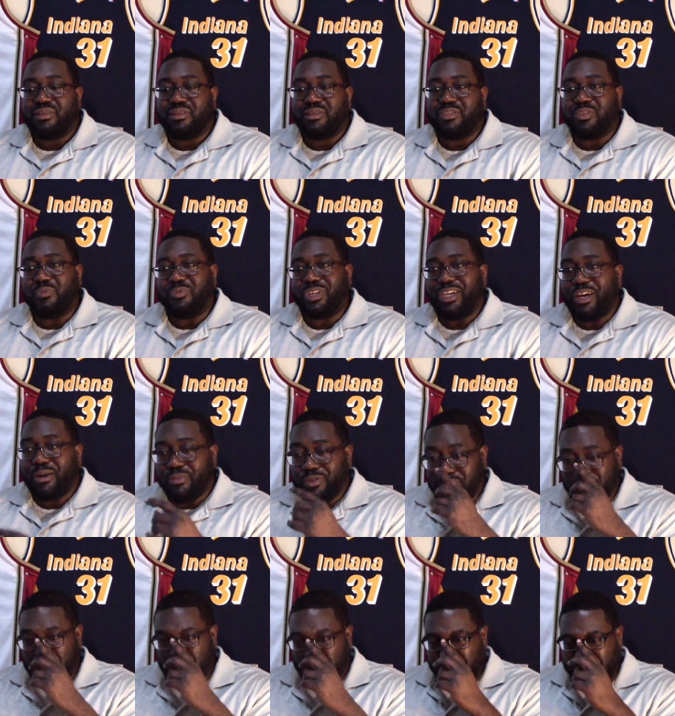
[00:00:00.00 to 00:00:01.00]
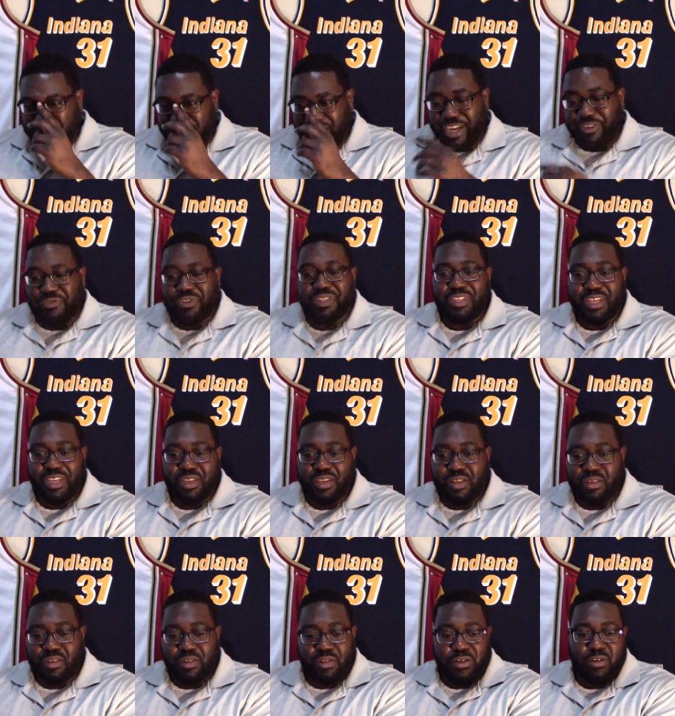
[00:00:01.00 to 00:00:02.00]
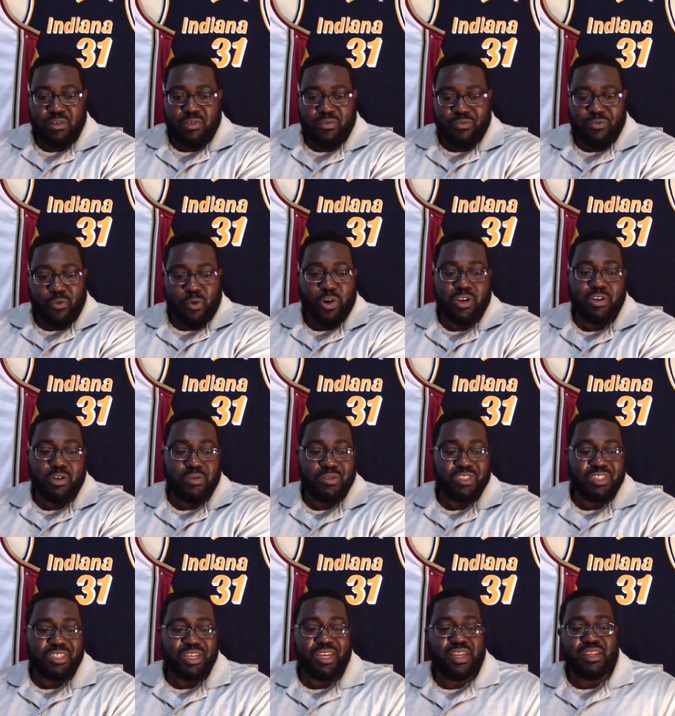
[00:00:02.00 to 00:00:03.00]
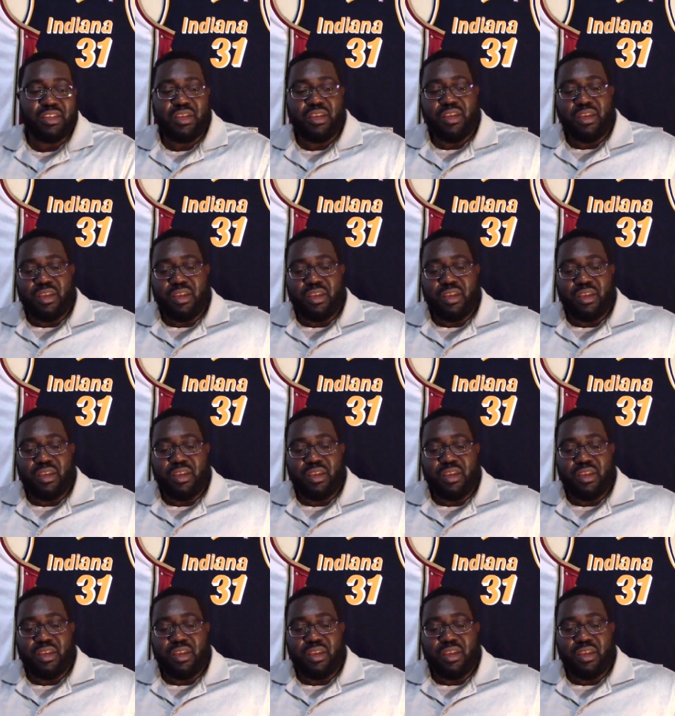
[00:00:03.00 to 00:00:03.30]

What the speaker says: to be able to switch everything for Golden State,